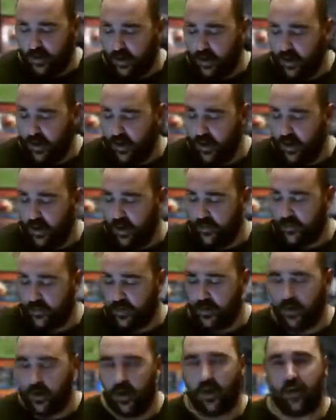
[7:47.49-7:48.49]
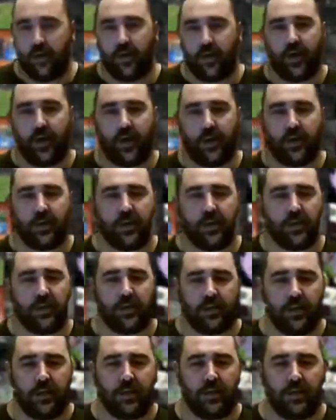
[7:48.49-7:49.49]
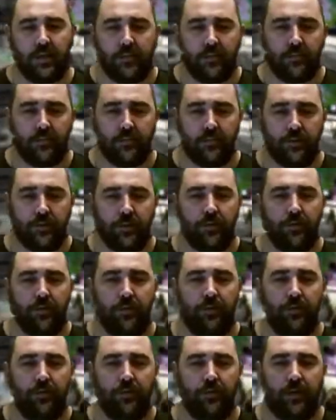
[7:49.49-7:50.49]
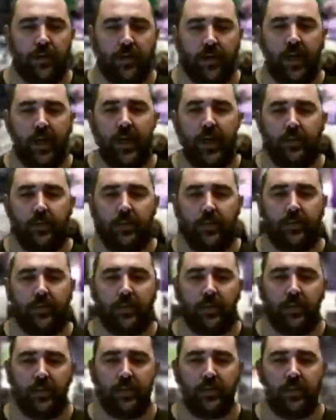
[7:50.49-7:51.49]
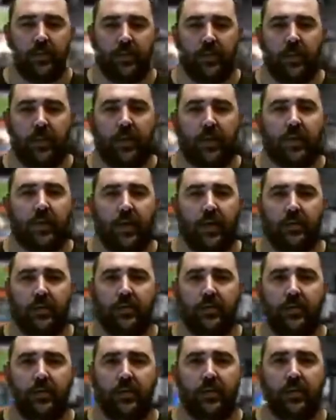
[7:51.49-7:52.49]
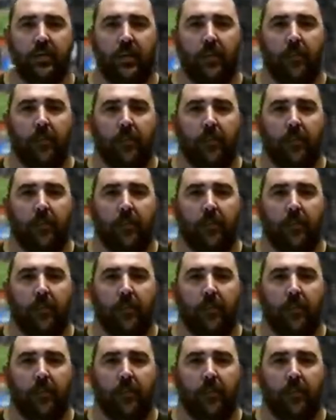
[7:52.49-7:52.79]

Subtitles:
and listening to their gamers and listening to their customers,